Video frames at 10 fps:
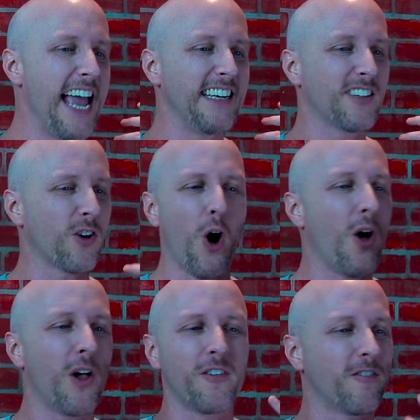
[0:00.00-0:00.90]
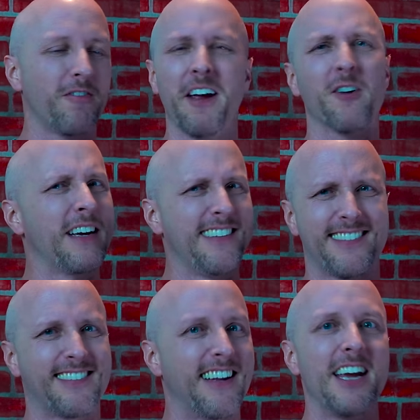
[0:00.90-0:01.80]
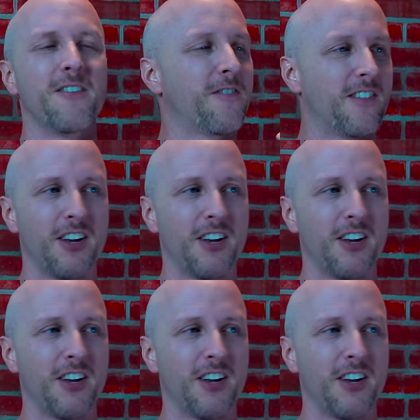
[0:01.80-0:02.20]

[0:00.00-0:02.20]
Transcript: And it's all very safe,